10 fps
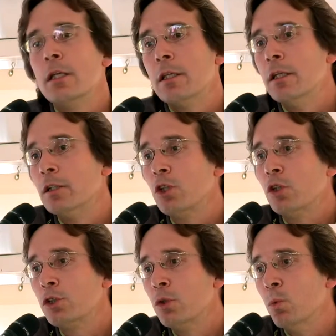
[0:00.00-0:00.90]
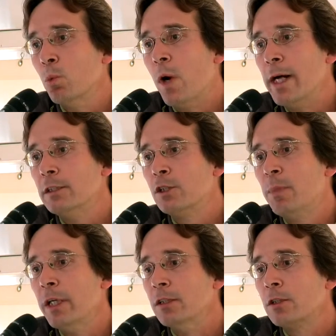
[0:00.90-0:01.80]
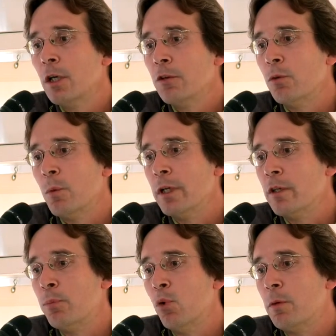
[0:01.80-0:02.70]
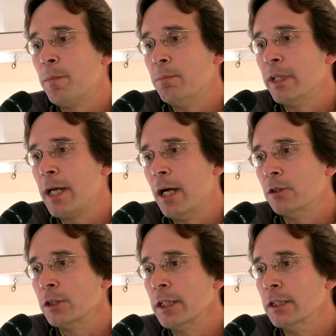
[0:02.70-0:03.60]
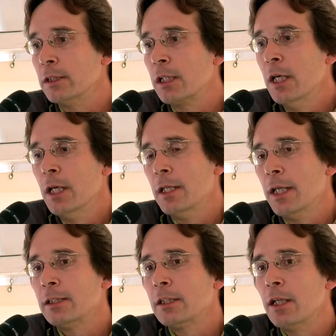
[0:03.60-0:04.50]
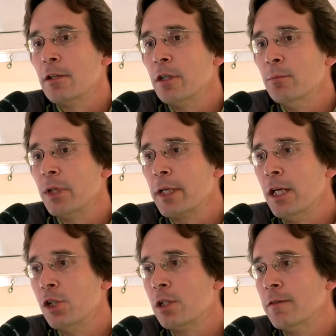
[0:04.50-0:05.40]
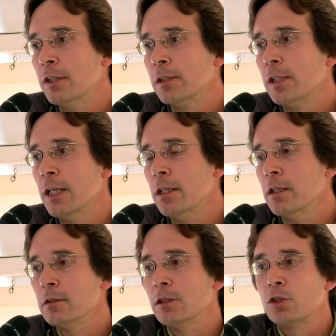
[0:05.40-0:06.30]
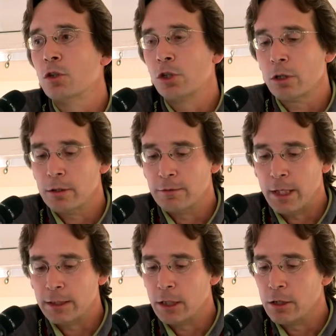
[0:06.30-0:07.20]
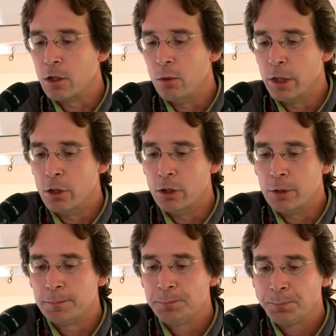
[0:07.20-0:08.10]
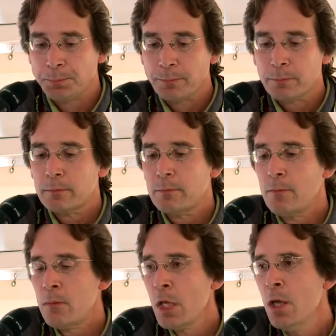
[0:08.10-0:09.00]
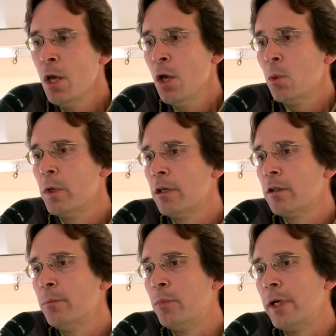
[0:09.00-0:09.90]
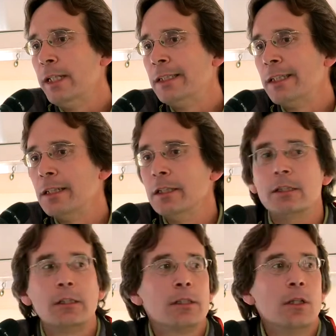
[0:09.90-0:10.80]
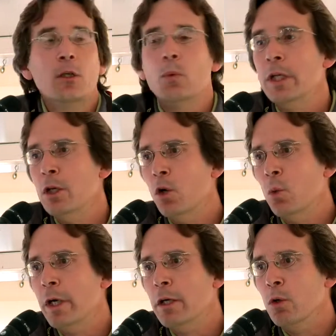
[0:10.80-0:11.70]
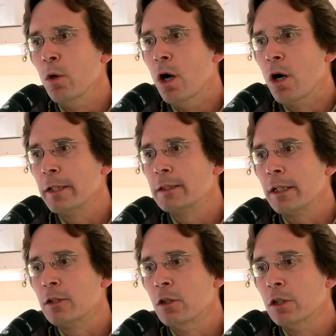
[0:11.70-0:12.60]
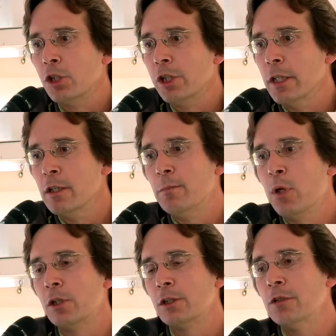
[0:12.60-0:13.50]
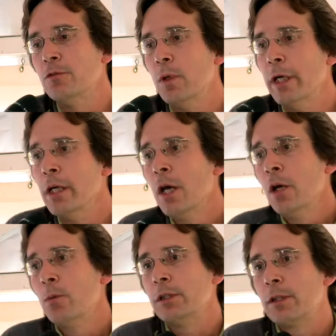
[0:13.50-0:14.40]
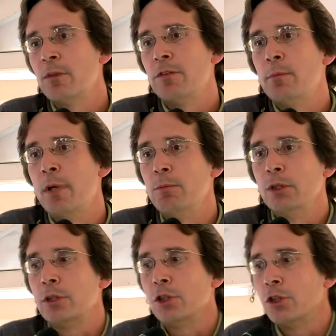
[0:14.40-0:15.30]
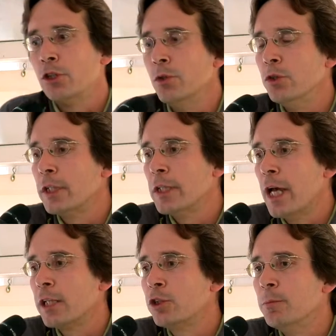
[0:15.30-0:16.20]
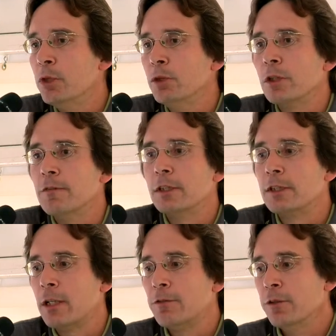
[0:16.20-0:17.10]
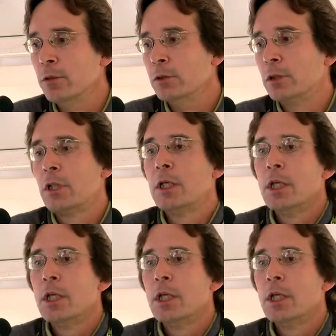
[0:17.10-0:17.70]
there is also white space for where the poor public housing is. And that's another implication of this data, the social divides that are going on. We are embracing this "we know where you are" technology in a positive way, where some of our members are just using the attributes of the cell phones